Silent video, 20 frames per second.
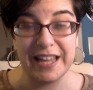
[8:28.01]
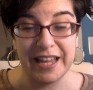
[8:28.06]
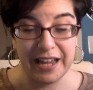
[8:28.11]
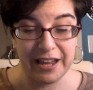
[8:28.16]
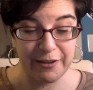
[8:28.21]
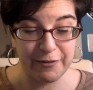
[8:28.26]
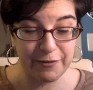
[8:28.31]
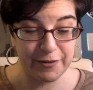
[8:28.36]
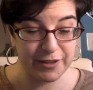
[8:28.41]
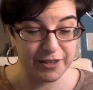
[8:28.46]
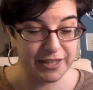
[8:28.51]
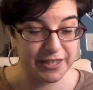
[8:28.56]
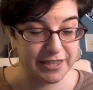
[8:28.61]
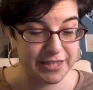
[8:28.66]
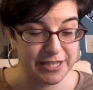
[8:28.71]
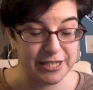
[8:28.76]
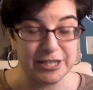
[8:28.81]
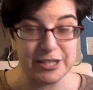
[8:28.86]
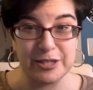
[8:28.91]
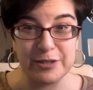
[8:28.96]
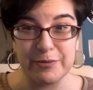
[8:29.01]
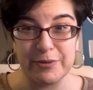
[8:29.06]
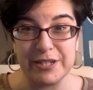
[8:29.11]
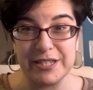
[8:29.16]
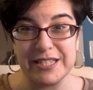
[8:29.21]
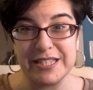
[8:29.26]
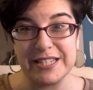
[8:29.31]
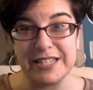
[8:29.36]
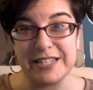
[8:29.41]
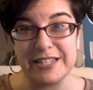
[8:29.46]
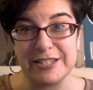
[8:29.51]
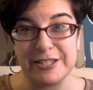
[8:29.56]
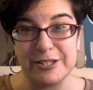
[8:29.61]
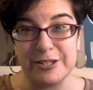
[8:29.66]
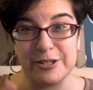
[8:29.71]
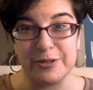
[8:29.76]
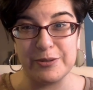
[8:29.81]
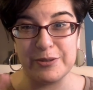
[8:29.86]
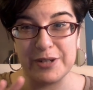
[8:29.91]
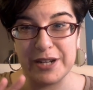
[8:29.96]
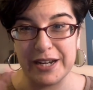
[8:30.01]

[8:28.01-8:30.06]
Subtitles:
I feel like these 3 sticks do